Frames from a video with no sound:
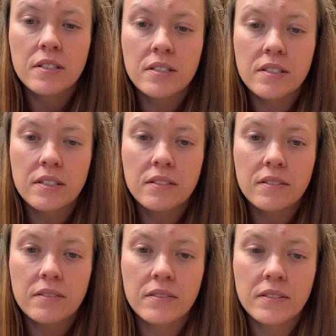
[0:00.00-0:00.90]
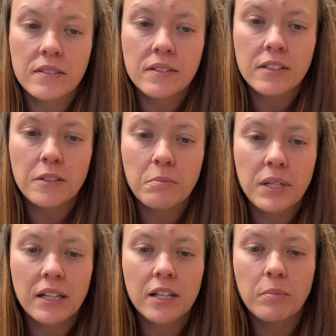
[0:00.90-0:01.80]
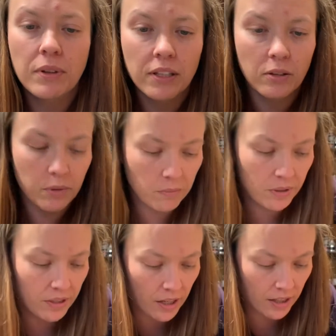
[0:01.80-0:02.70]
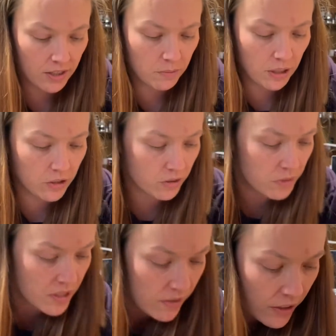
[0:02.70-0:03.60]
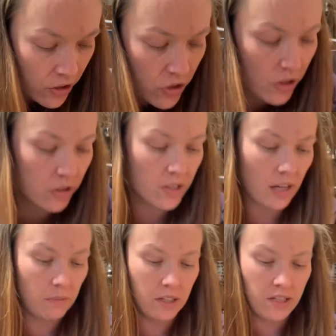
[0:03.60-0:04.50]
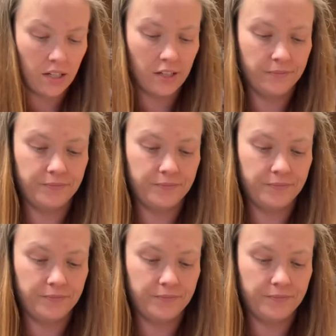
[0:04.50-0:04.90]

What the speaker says: So, it beaded up a little bit, but not as much. Let me see if I can show you side by side.